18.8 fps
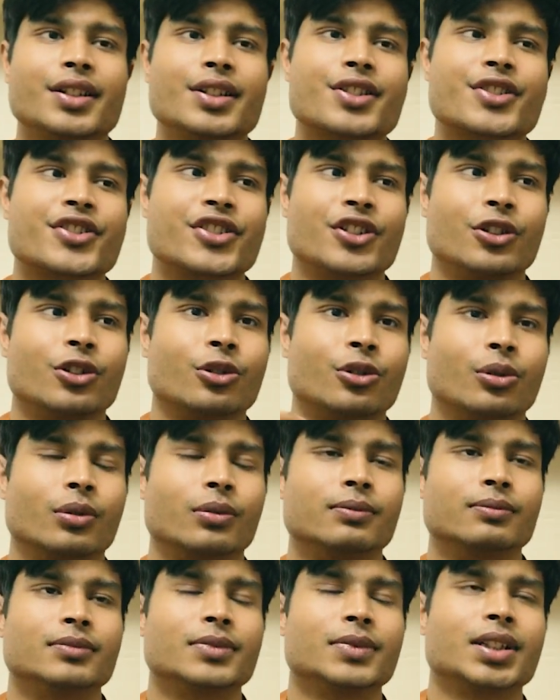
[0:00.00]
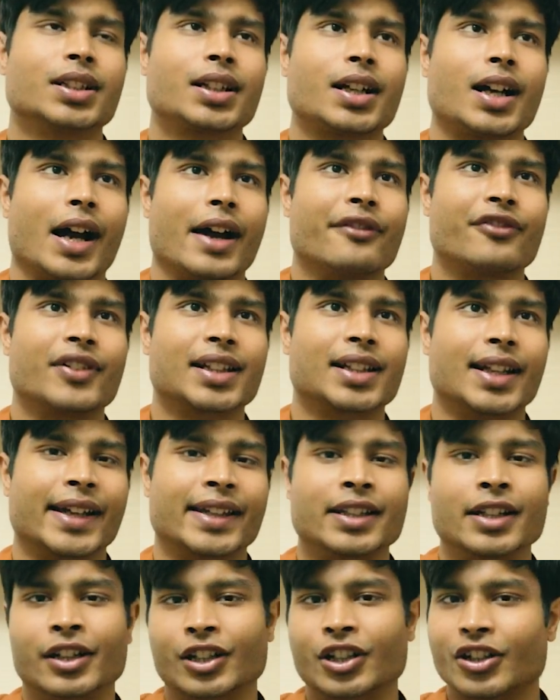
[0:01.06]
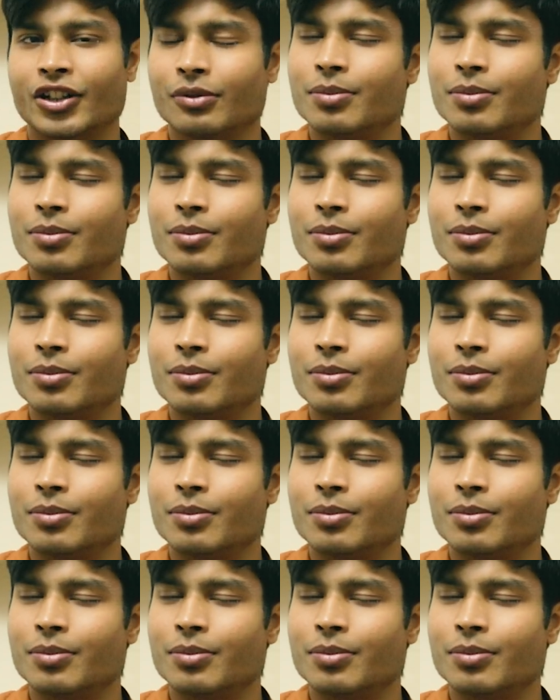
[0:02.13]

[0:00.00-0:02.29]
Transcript: So I felt like there could